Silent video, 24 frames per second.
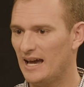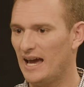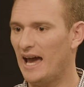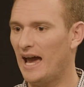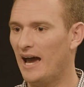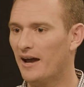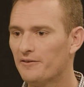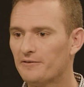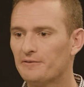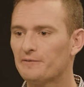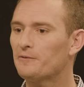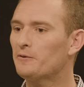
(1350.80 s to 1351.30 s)

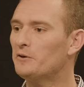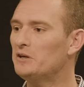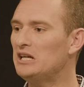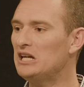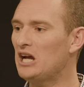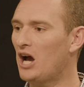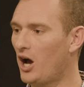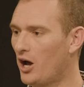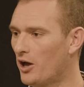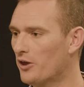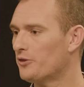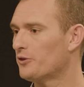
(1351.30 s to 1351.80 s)
Every
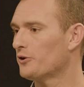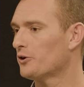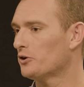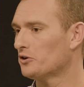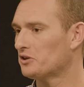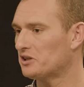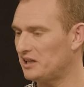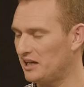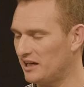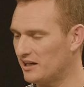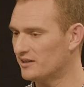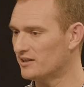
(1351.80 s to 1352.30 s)
other
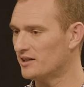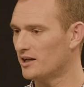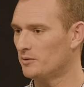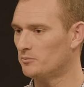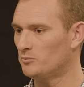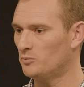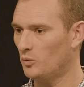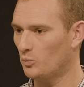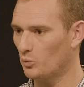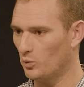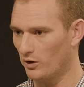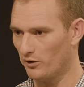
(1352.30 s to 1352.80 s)

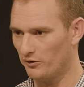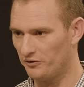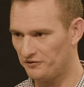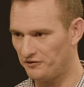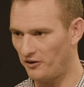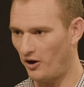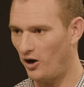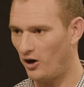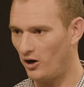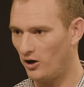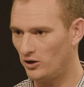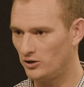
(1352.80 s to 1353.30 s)
kingdom will
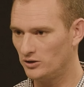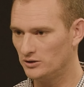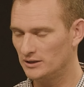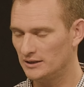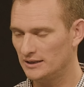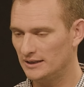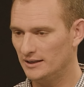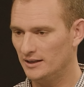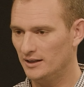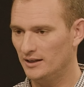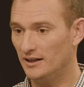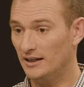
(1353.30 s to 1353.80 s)
fall,
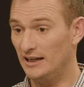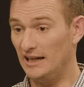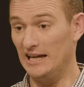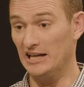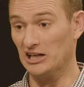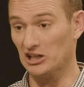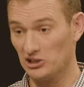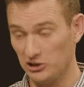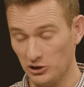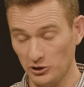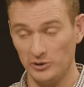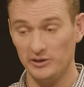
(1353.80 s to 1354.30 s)

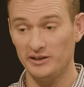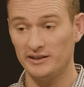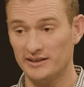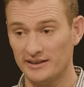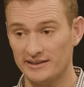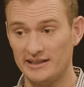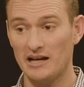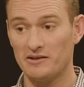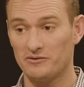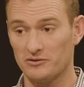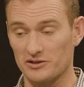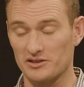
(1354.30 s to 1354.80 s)
including the
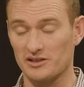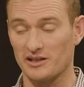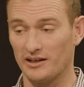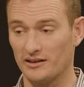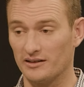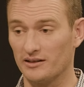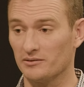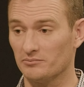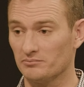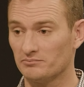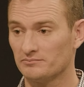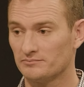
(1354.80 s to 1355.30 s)
devil's
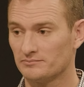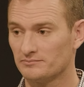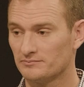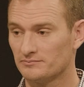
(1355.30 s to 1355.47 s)
kingdom.